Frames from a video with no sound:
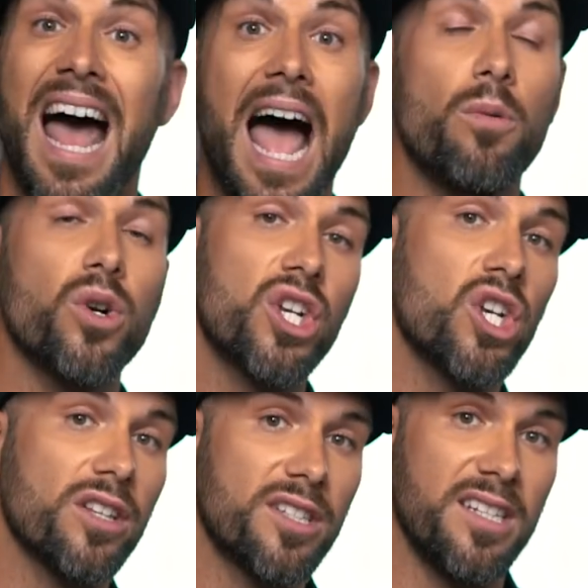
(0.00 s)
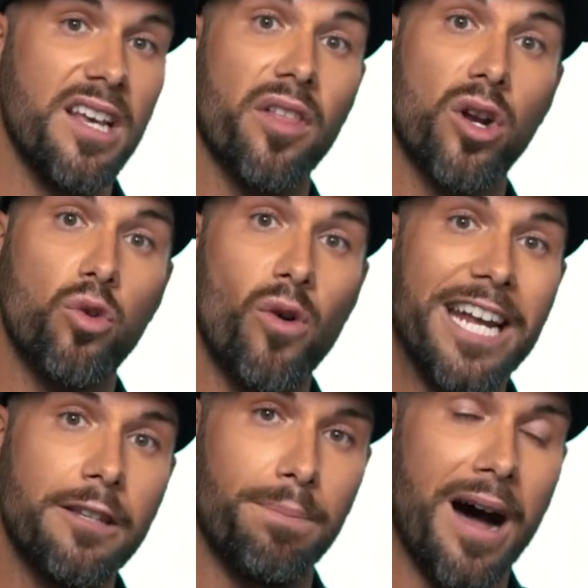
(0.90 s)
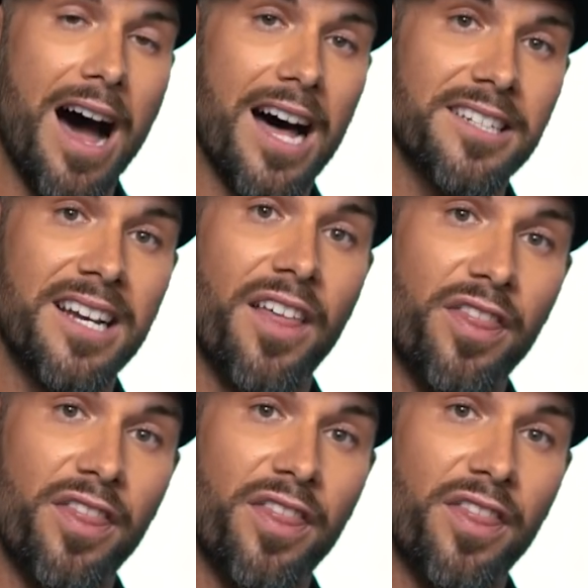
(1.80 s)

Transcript: I would not see the great part,